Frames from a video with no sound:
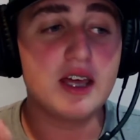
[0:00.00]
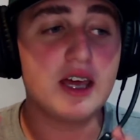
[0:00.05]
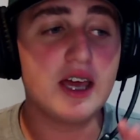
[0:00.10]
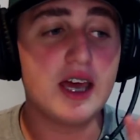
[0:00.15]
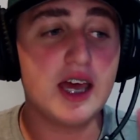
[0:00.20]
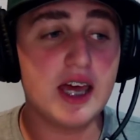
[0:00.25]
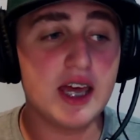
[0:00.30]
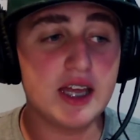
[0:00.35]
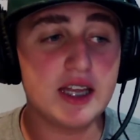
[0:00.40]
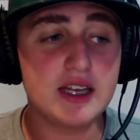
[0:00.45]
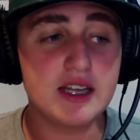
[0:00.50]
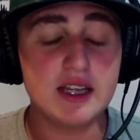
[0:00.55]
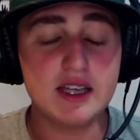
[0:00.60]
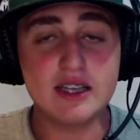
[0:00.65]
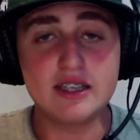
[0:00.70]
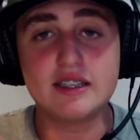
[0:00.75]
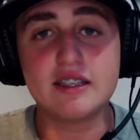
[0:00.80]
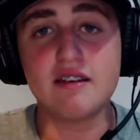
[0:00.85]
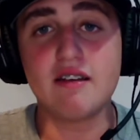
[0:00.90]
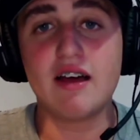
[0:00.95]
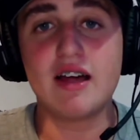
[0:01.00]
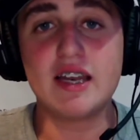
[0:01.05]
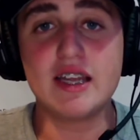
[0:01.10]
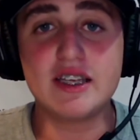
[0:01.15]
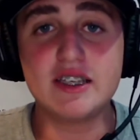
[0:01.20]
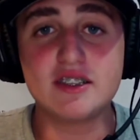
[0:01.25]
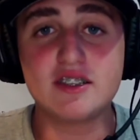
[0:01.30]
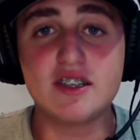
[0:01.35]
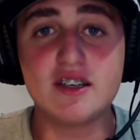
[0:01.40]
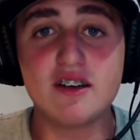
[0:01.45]
and it's a lot
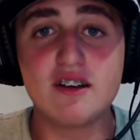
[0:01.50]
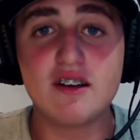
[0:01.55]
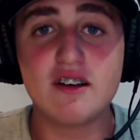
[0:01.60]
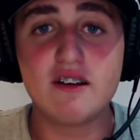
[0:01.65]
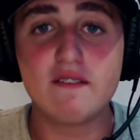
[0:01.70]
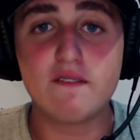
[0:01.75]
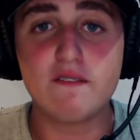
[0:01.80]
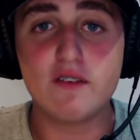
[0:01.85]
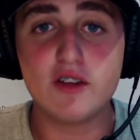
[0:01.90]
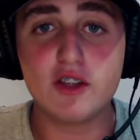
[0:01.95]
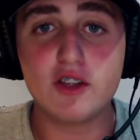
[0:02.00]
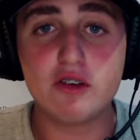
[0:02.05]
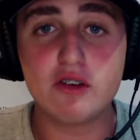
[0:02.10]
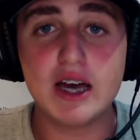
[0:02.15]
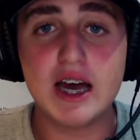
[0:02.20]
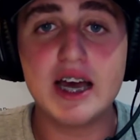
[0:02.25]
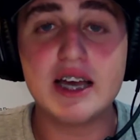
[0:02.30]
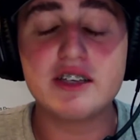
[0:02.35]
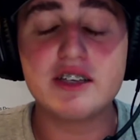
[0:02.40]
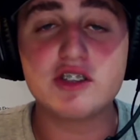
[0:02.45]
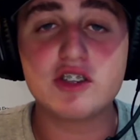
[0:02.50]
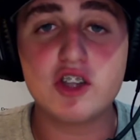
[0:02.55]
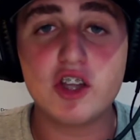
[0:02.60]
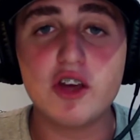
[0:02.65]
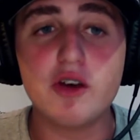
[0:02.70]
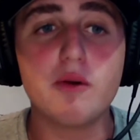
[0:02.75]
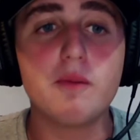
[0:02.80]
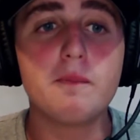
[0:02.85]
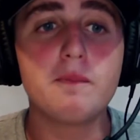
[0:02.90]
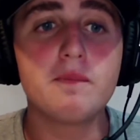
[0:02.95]
easier for you guys too.